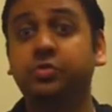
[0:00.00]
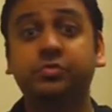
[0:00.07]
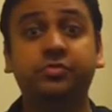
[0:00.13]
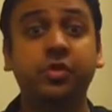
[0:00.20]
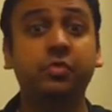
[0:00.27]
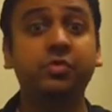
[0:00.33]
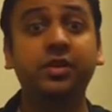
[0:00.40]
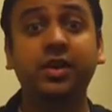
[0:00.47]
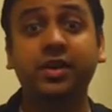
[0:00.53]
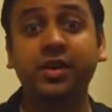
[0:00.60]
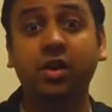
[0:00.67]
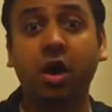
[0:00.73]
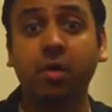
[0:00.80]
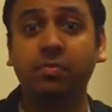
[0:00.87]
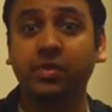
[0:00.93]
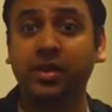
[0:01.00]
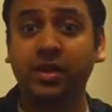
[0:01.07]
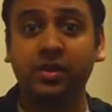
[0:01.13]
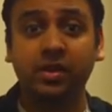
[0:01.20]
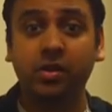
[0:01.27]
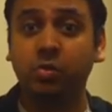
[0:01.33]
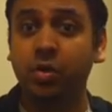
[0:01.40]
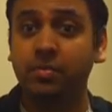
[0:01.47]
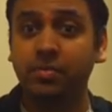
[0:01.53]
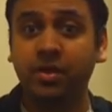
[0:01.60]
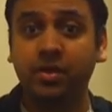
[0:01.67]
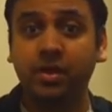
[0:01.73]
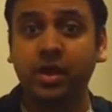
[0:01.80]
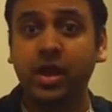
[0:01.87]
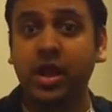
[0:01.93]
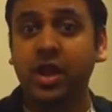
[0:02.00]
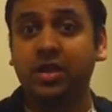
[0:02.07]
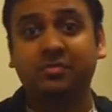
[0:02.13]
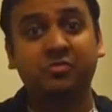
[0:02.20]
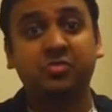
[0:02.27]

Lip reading: You don't need any complicated equipment.